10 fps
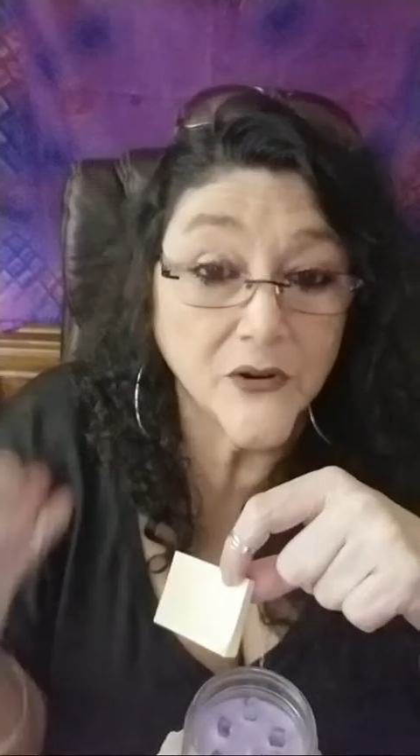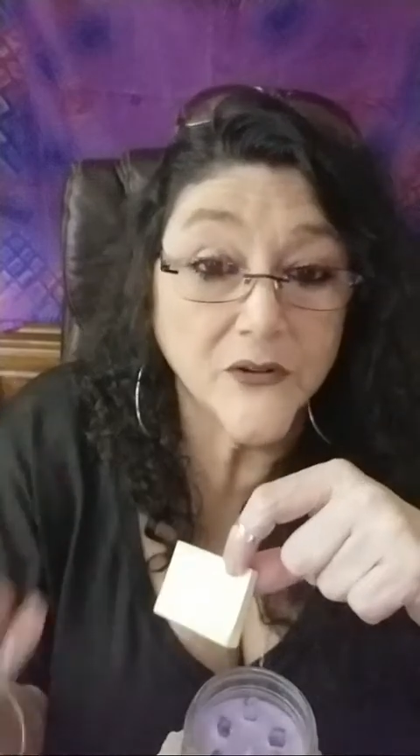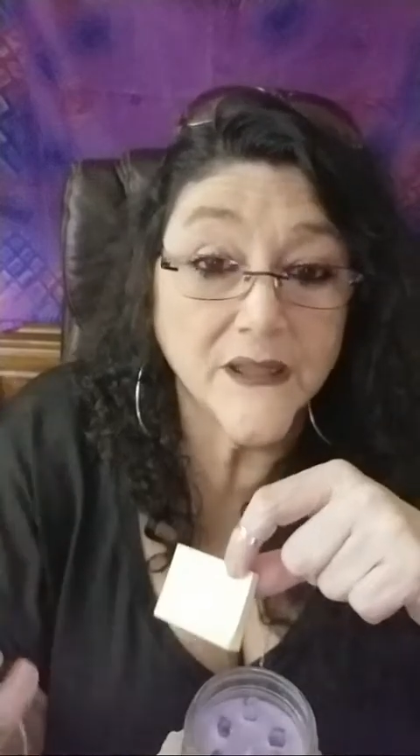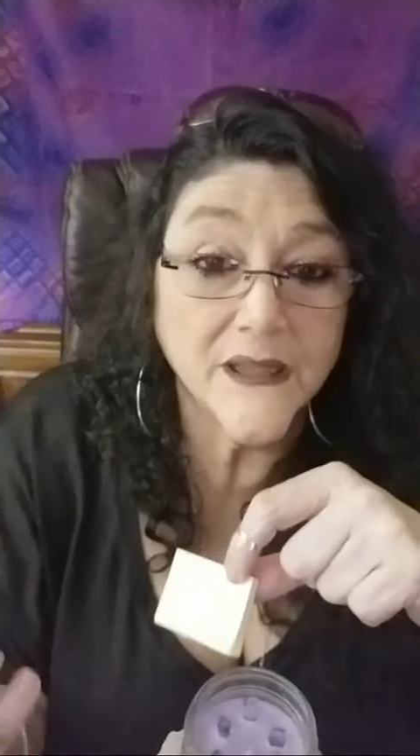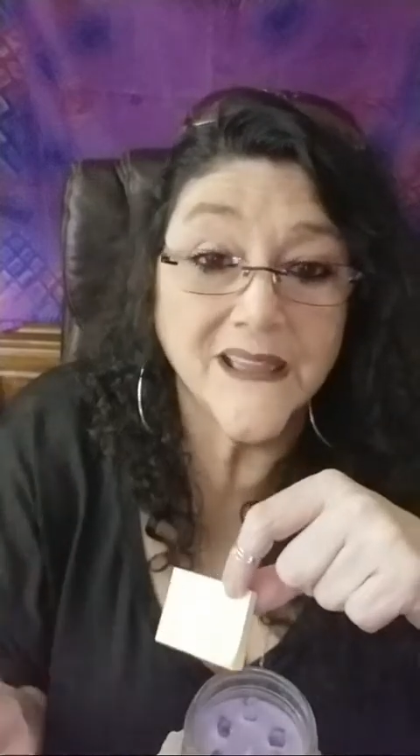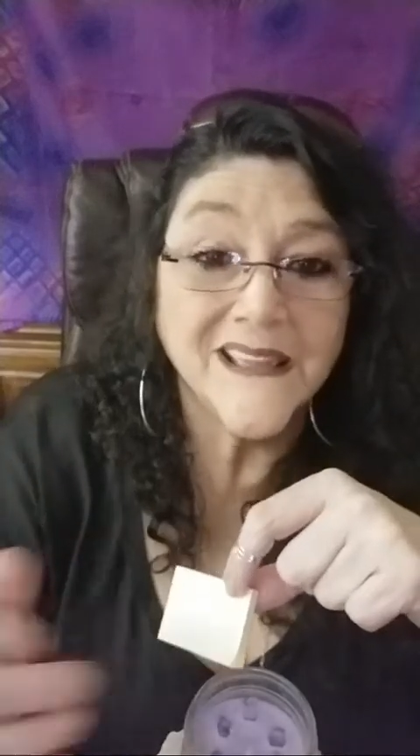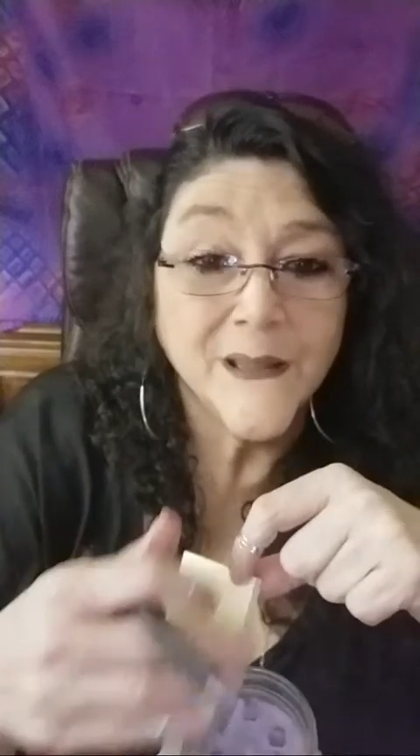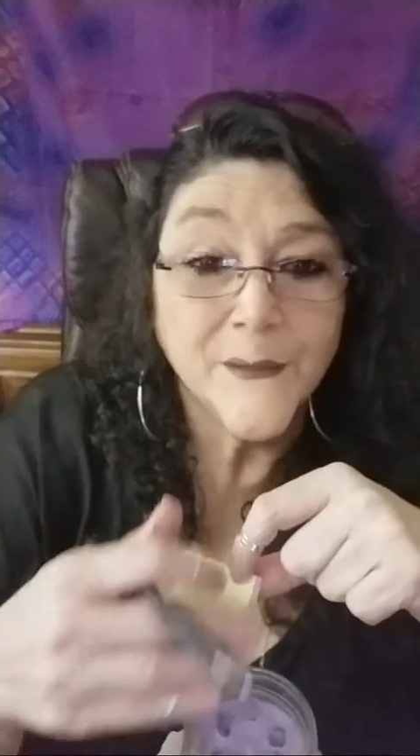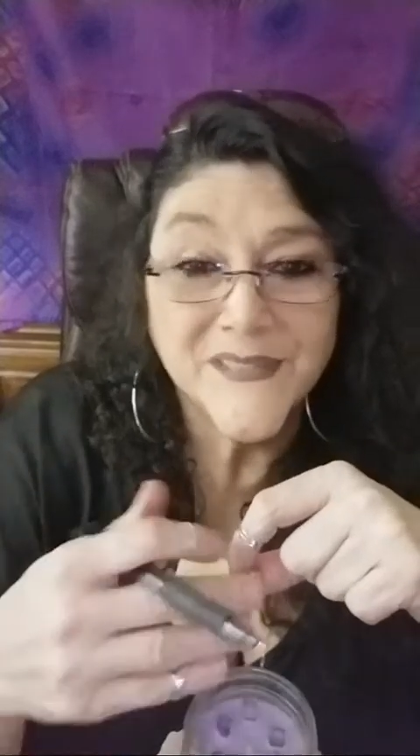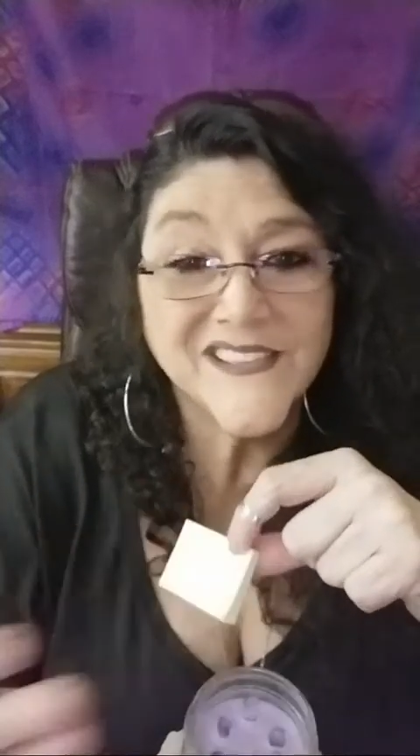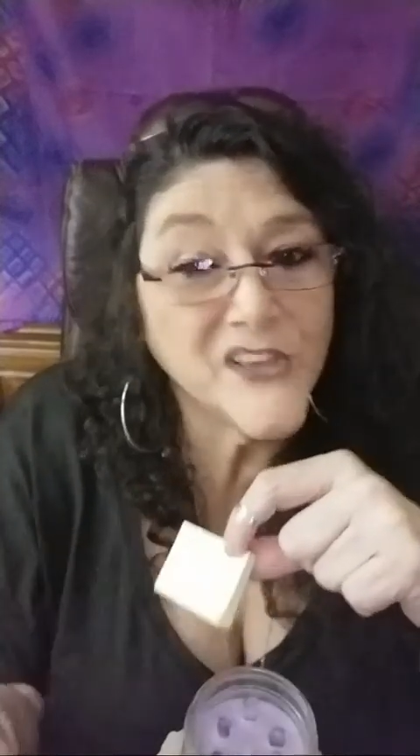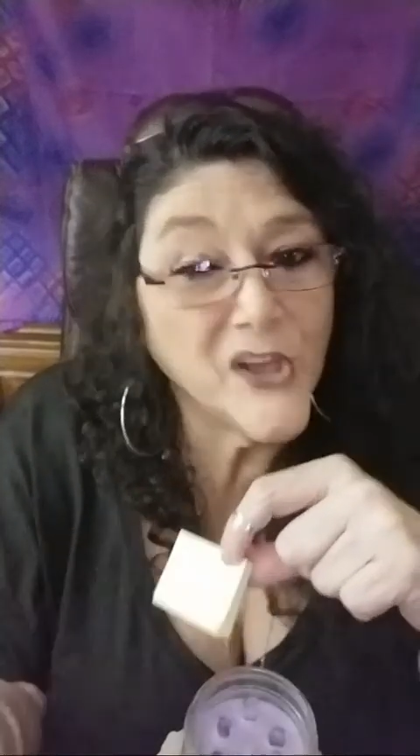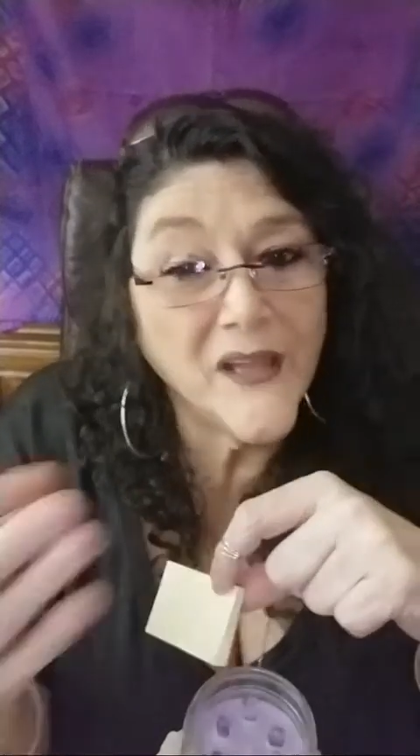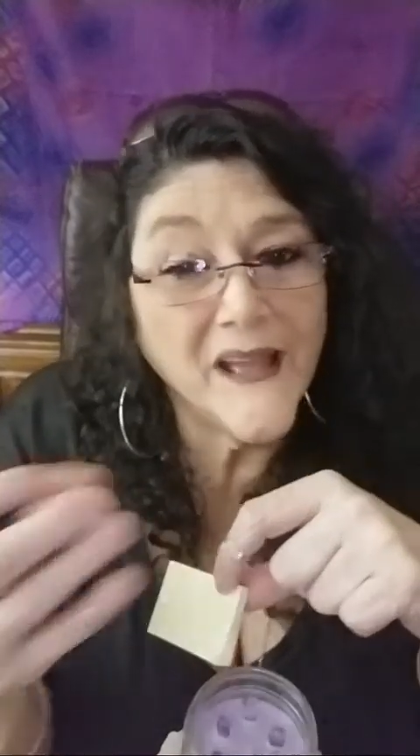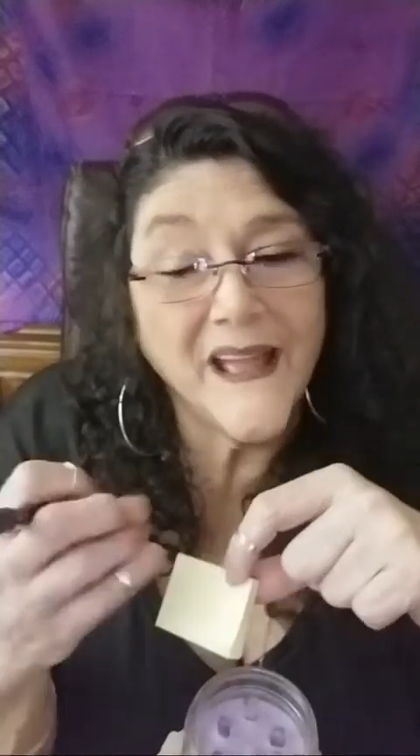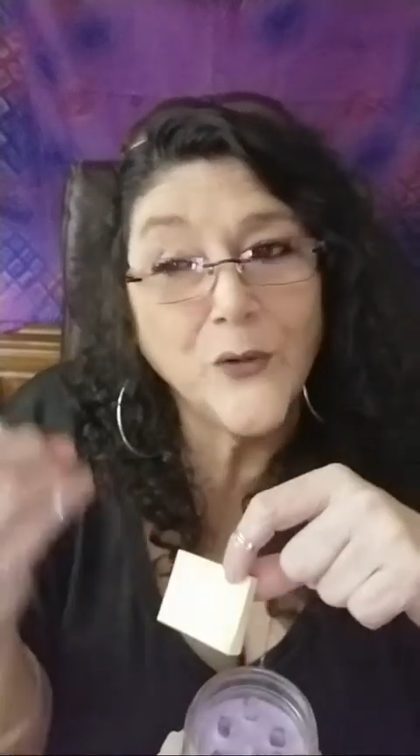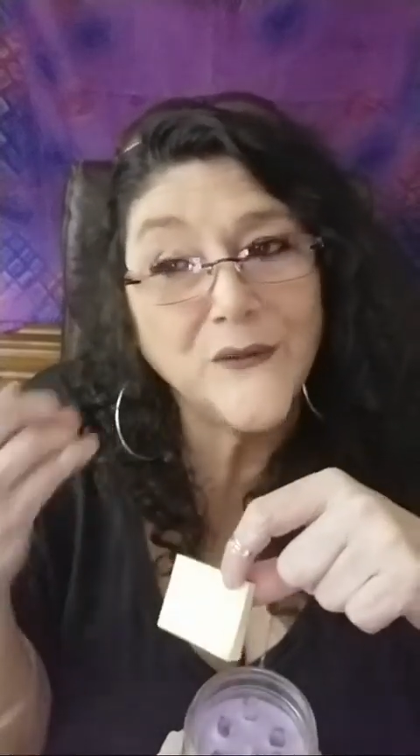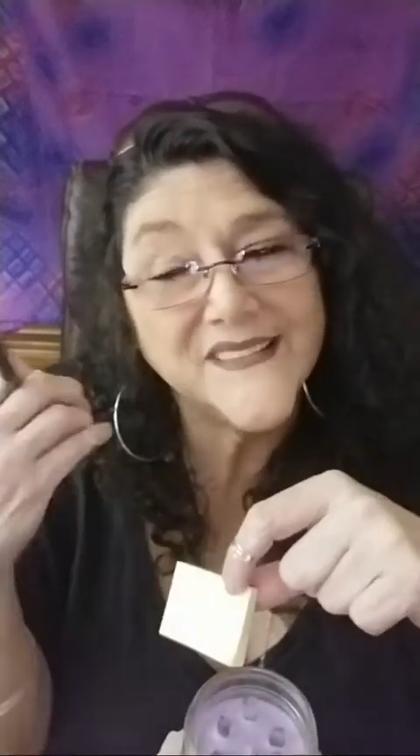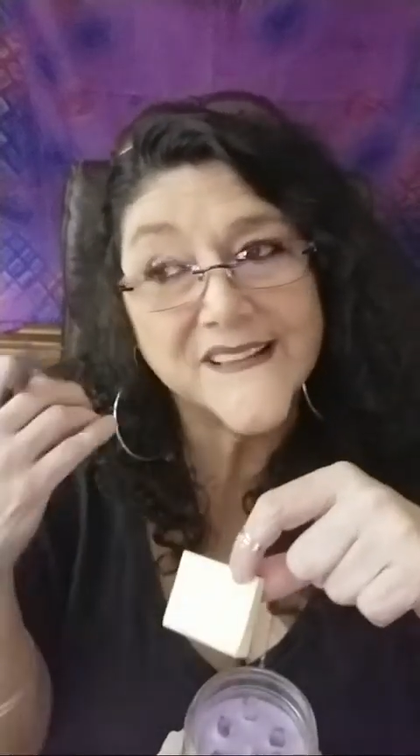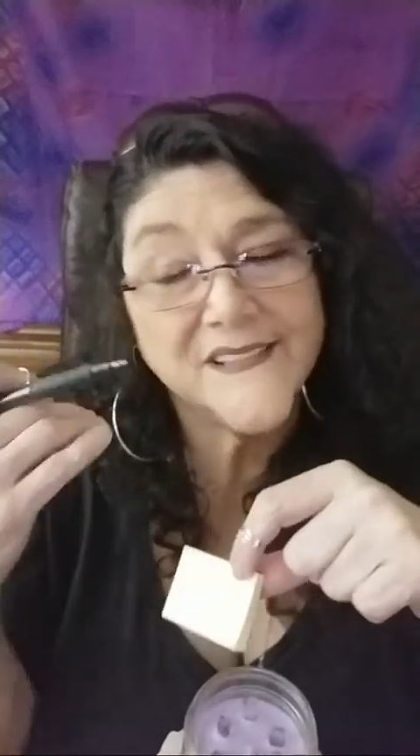okay? That's all. I
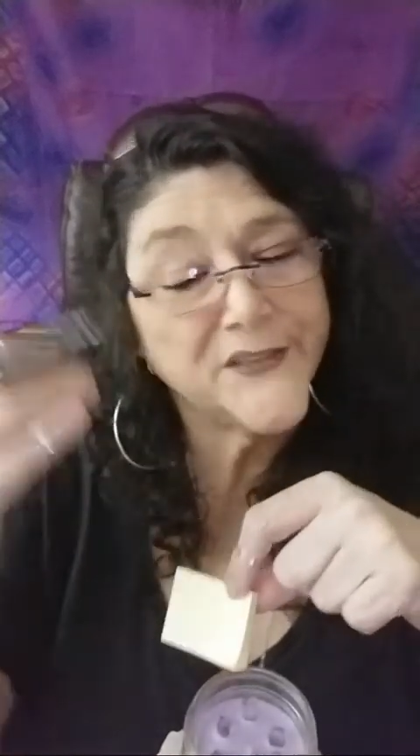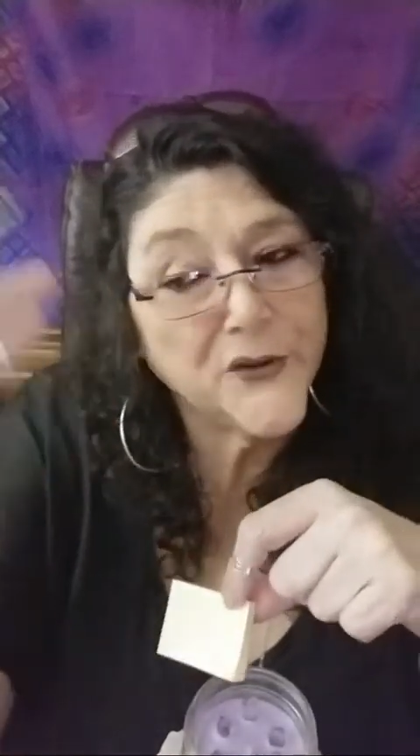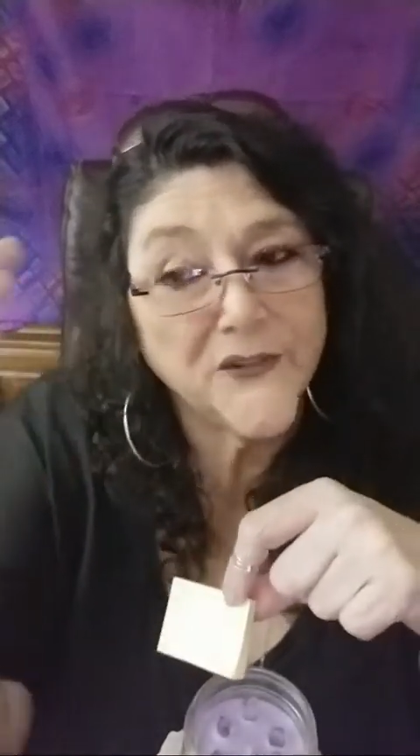always consider